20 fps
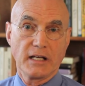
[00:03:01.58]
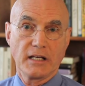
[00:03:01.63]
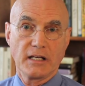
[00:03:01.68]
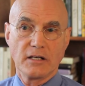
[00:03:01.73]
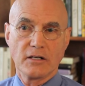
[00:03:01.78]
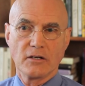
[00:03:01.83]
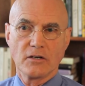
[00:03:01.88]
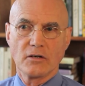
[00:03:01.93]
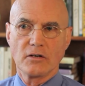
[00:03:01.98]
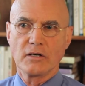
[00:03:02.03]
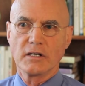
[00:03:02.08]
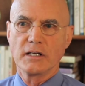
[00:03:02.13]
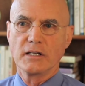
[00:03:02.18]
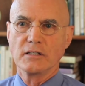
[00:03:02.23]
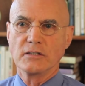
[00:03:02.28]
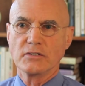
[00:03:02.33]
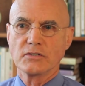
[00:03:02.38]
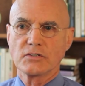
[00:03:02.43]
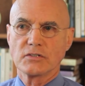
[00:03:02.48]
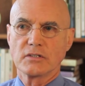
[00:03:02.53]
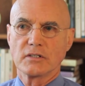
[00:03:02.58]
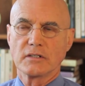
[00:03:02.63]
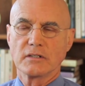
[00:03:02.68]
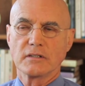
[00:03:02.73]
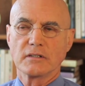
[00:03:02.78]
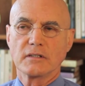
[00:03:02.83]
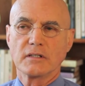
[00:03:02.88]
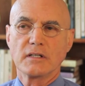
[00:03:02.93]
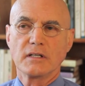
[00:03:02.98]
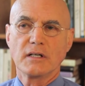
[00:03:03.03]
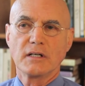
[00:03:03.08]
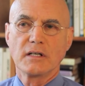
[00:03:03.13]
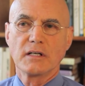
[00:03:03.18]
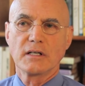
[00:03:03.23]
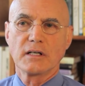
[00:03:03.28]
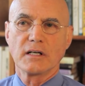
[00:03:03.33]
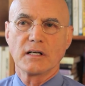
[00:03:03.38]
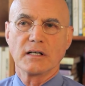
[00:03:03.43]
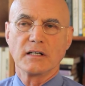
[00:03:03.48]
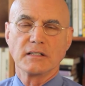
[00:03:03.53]
here is
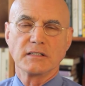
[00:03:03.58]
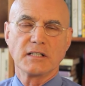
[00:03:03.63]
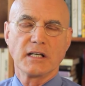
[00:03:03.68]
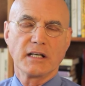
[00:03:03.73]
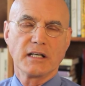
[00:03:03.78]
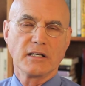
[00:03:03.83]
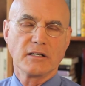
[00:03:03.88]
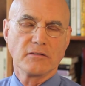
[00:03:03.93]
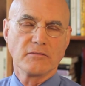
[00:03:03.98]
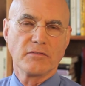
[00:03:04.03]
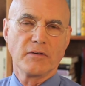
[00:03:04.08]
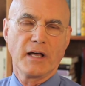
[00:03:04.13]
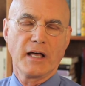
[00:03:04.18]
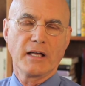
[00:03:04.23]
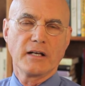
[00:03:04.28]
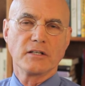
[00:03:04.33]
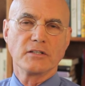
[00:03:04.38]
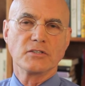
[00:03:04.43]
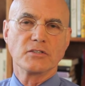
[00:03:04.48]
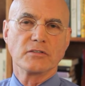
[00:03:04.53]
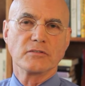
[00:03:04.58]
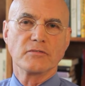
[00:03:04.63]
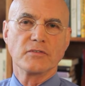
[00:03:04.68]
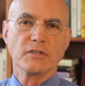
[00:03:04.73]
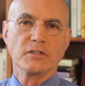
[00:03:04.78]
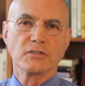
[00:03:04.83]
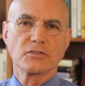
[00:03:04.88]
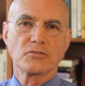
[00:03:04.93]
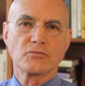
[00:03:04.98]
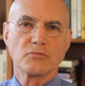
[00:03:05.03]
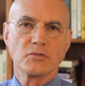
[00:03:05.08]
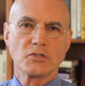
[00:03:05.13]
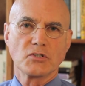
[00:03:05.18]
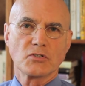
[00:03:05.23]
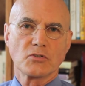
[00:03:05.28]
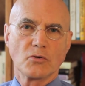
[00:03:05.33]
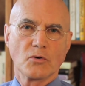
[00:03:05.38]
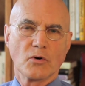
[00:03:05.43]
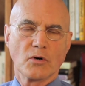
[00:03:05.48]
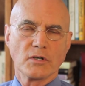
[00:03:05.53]
taking advantage of this
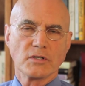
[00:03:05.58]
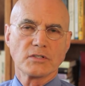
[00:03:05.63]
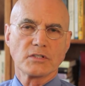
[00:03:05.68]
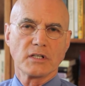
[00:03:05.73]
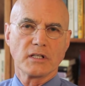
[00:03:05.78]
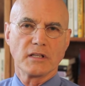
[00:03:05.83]
resource,